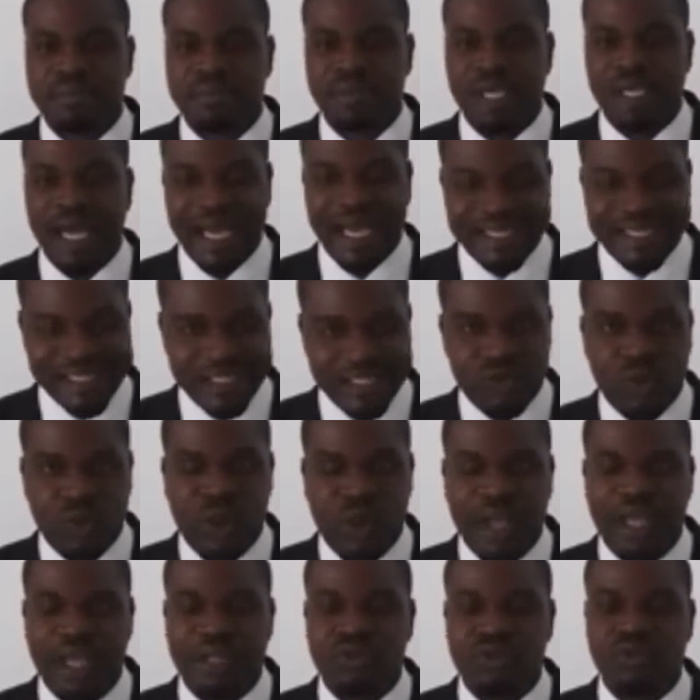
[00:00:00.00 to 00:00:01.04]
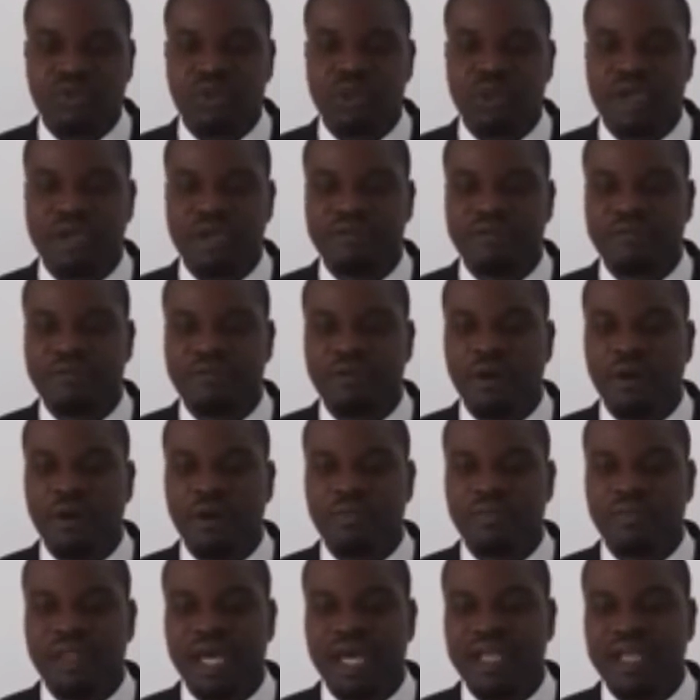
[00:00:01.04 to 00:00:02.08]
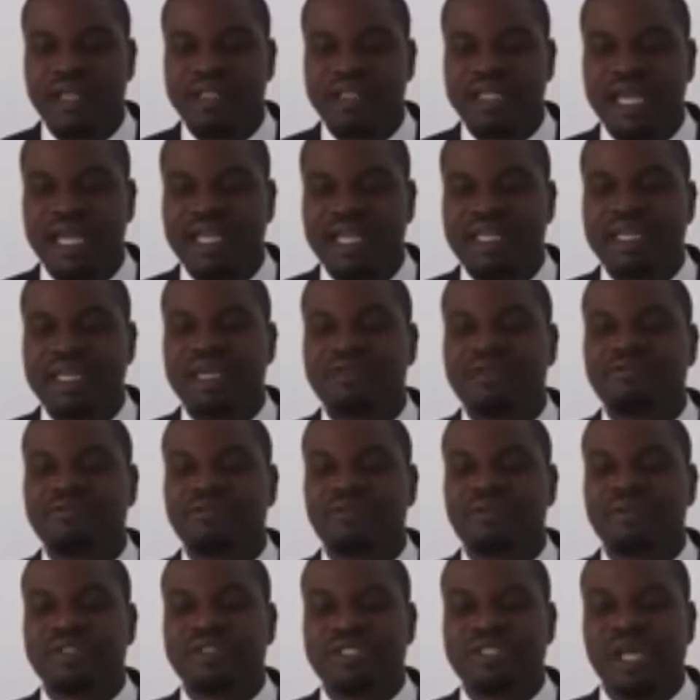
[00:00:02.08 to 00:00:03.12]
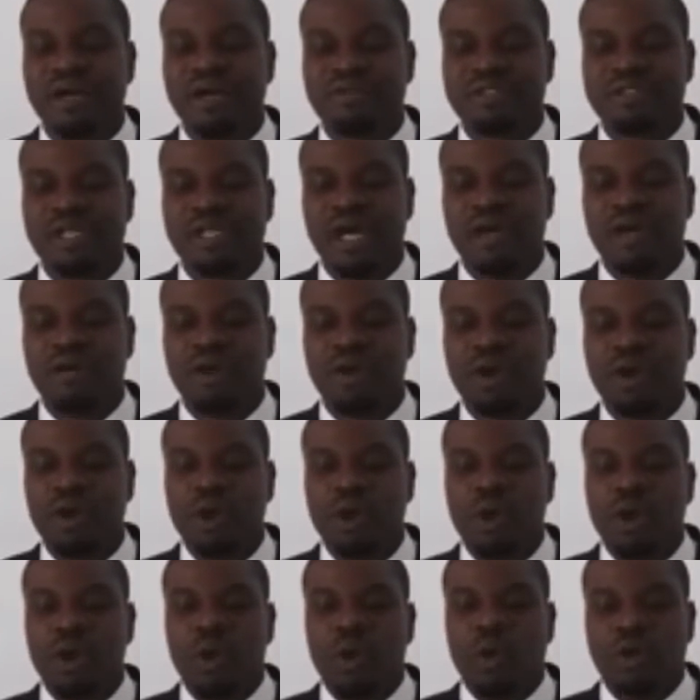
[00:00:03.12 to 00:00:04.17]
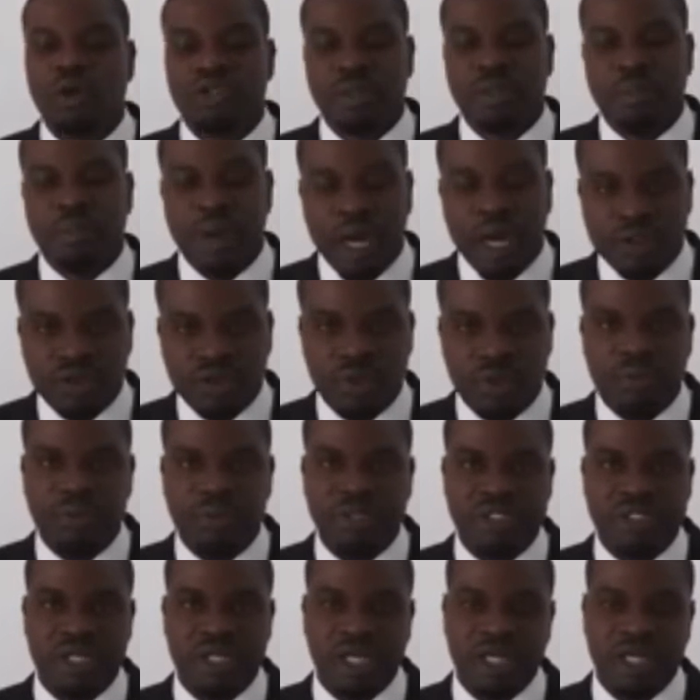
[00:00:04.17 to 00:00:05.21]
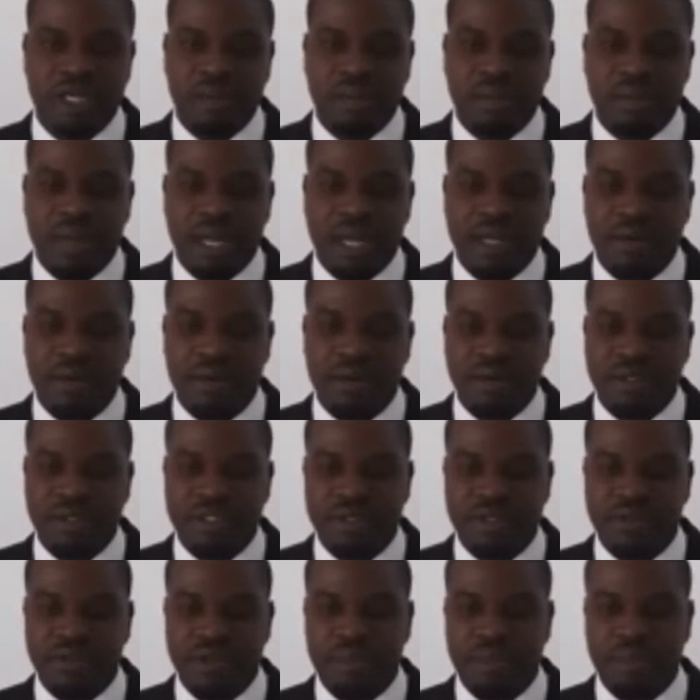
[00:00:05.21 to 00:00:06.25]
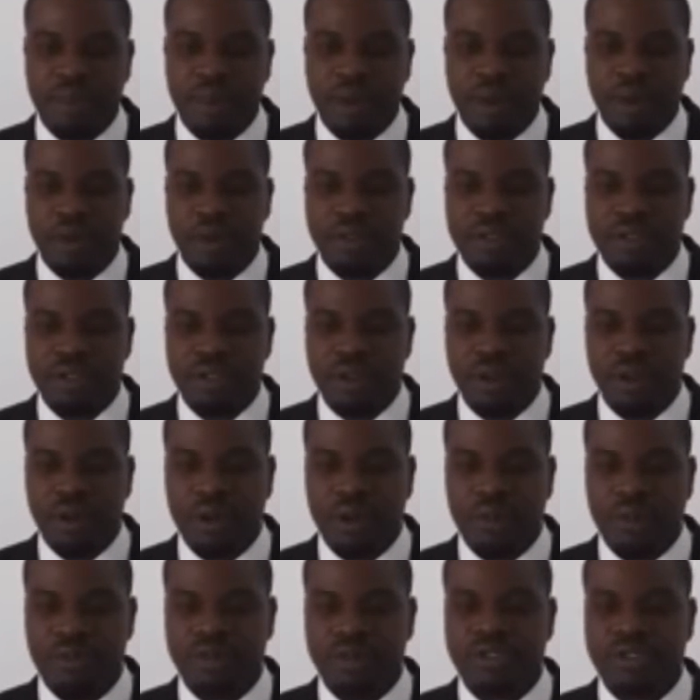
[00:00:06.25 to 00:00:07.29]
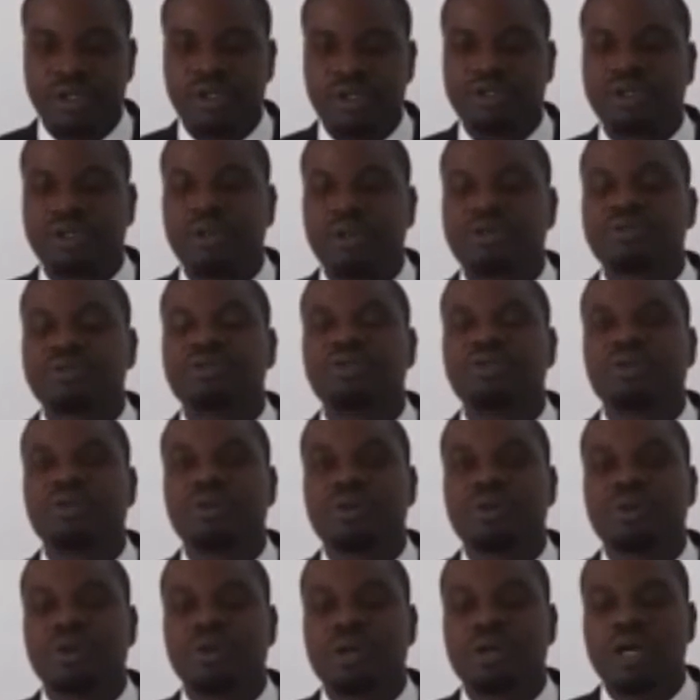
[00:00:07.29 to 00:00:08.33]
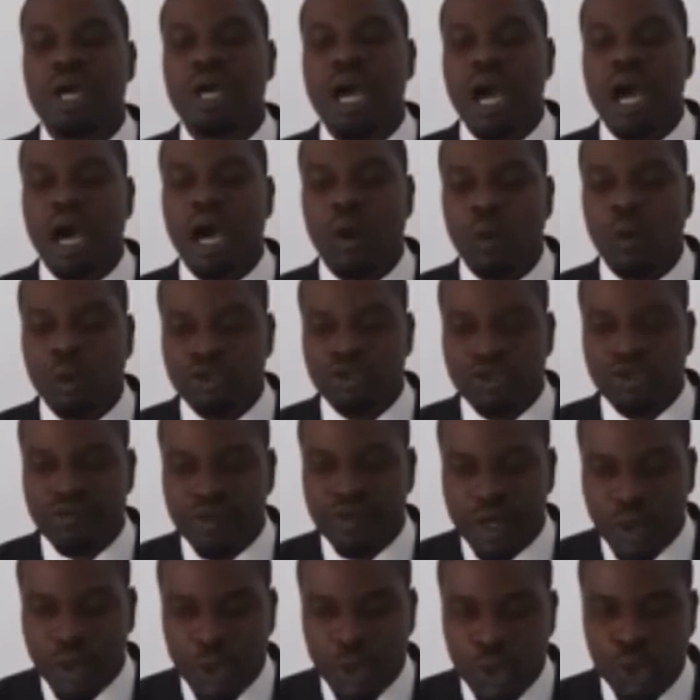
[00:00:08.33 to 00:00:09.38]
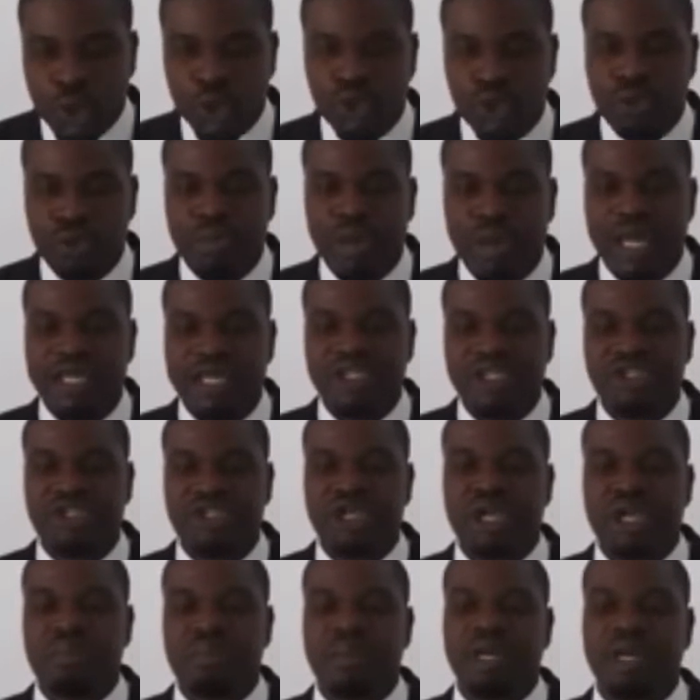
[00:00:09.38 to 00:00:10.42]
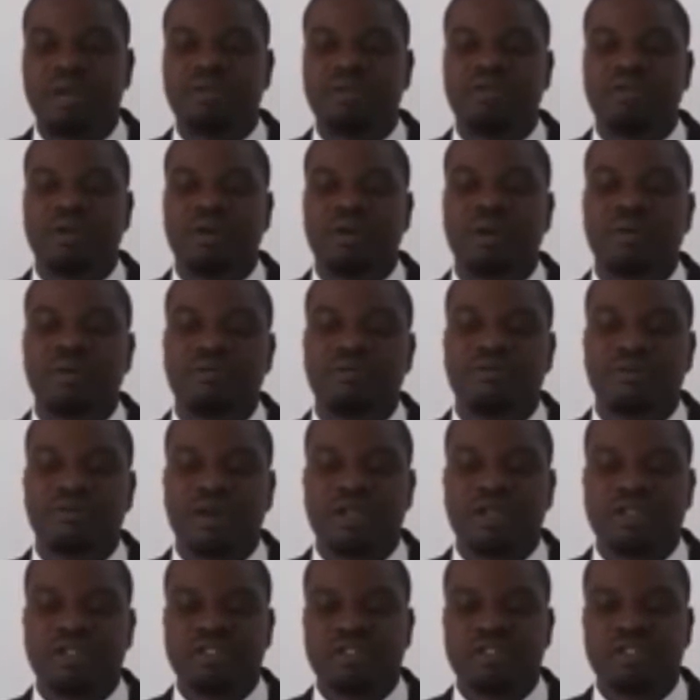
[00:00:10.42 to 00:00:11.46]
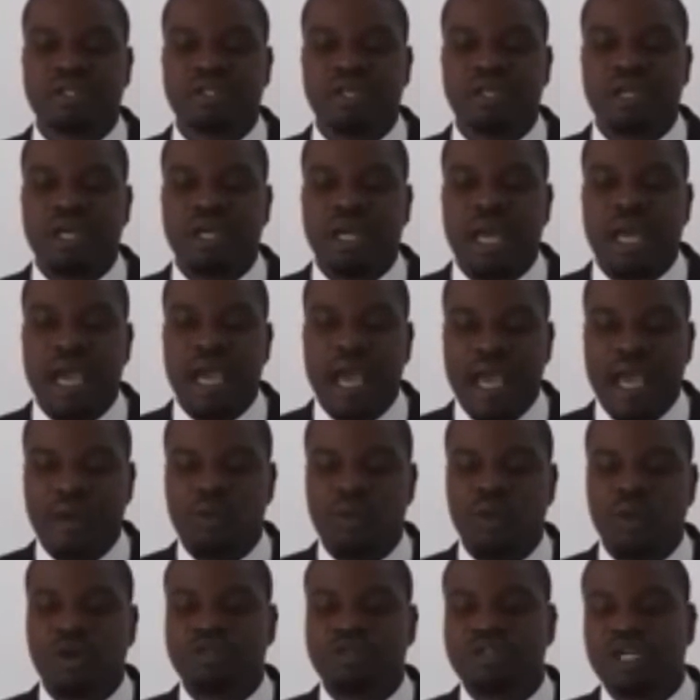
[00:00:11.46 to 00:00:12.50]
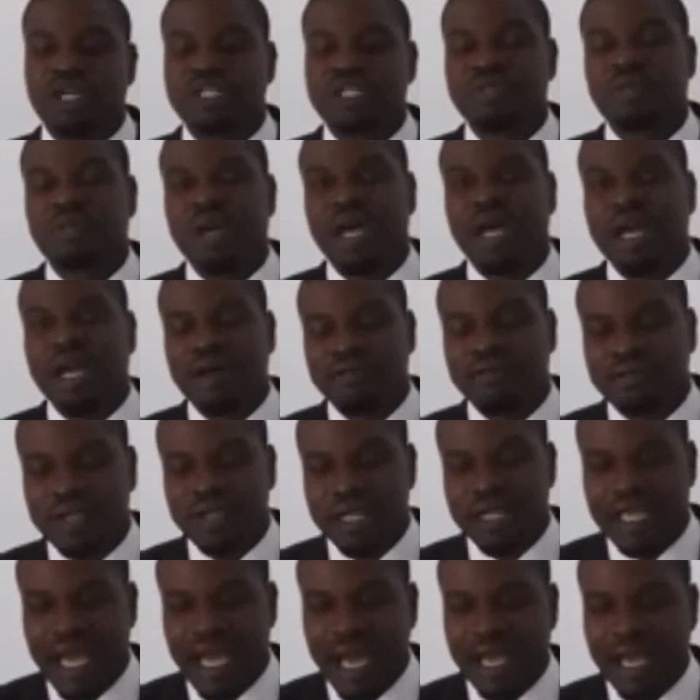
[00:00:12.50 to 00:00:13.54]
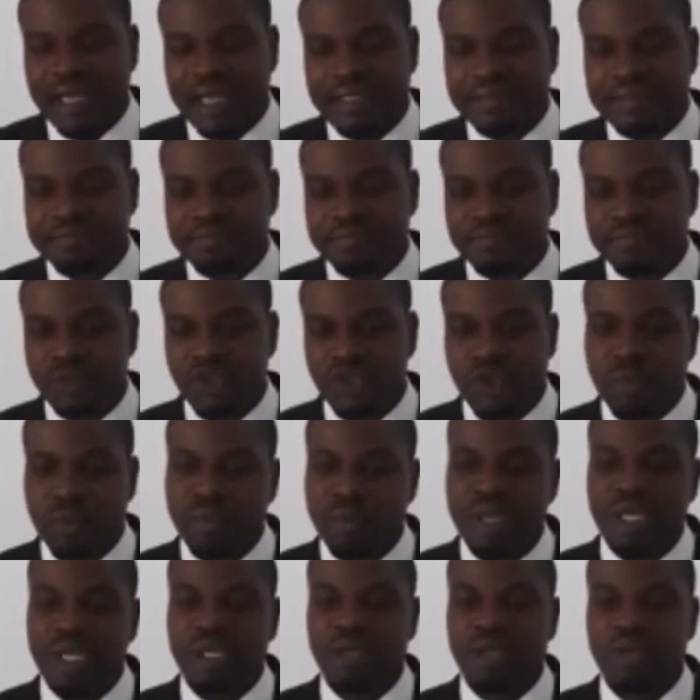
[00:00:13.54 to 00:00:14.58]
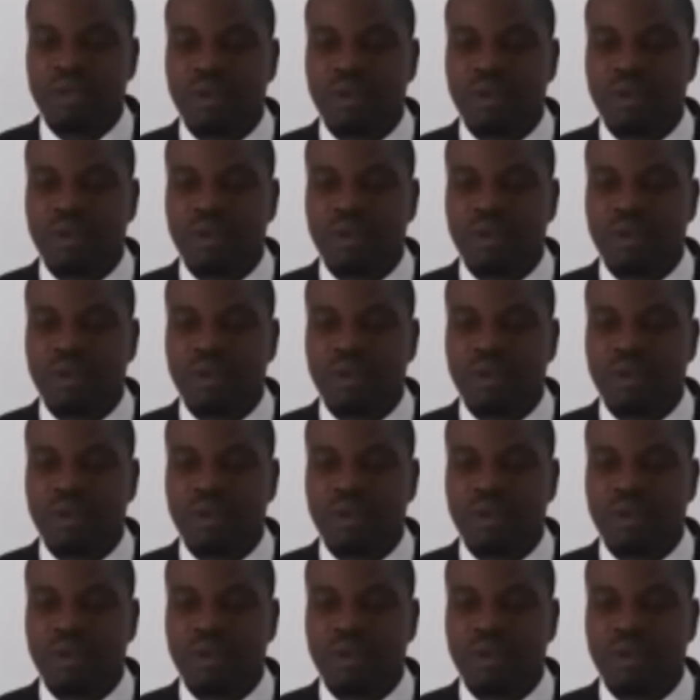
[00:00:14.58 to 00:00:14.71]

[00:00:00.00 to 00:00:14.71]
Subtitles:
As it went, we were informed that the delegate from the South was about to present the minority report on resource control and was overruled by the chairman of the conference, and what transpired after that, to me,